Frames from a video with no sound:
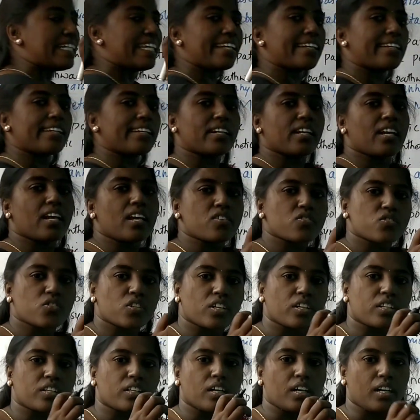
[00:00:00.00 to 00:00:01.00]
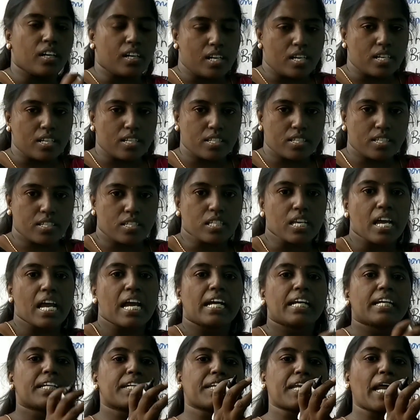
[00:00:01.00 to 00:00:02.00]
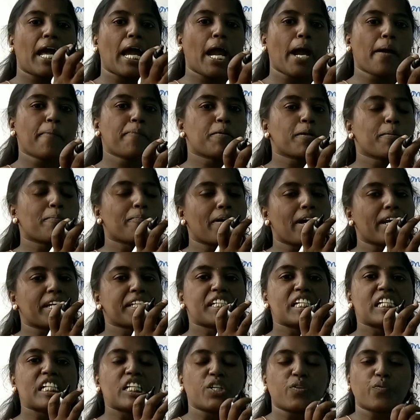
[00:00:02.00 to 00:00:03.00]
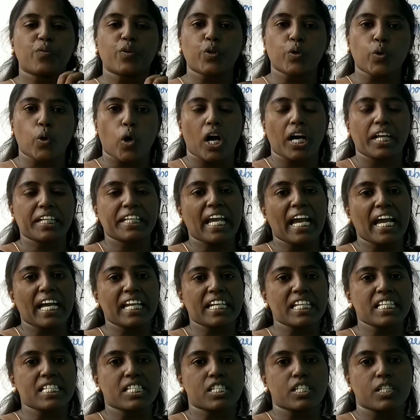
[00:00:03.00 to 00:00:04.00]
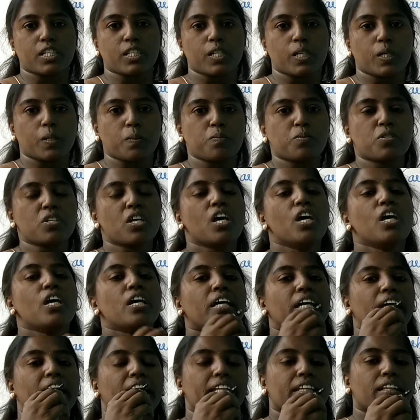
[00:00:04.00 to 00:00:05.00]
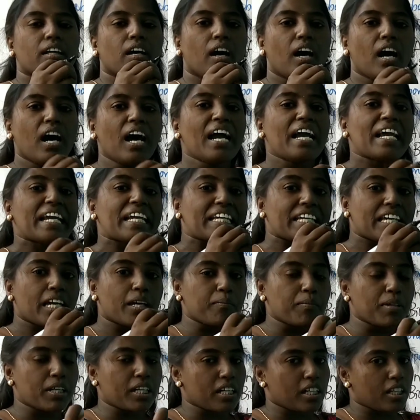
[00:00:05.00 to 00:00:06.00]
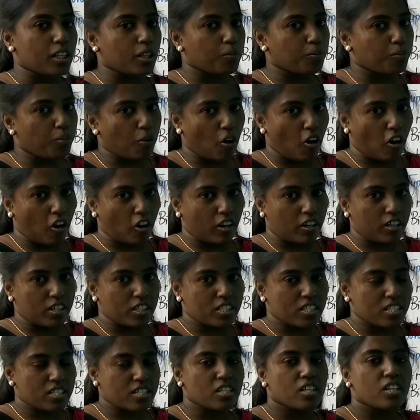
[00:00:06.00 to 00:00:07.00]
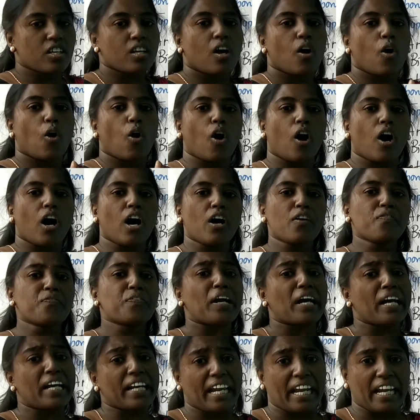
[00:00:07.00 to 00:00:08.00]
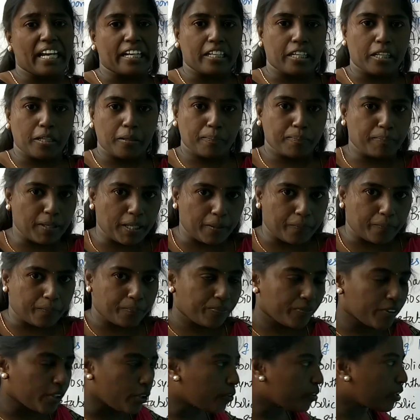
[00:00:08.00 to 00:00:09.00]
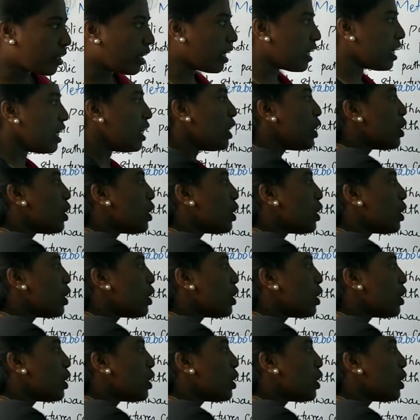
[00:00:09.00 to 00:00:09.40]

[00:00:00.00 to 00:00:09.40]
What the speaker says: degradation is trapped by the living organisms in the chemical bonds of ATP. Okay,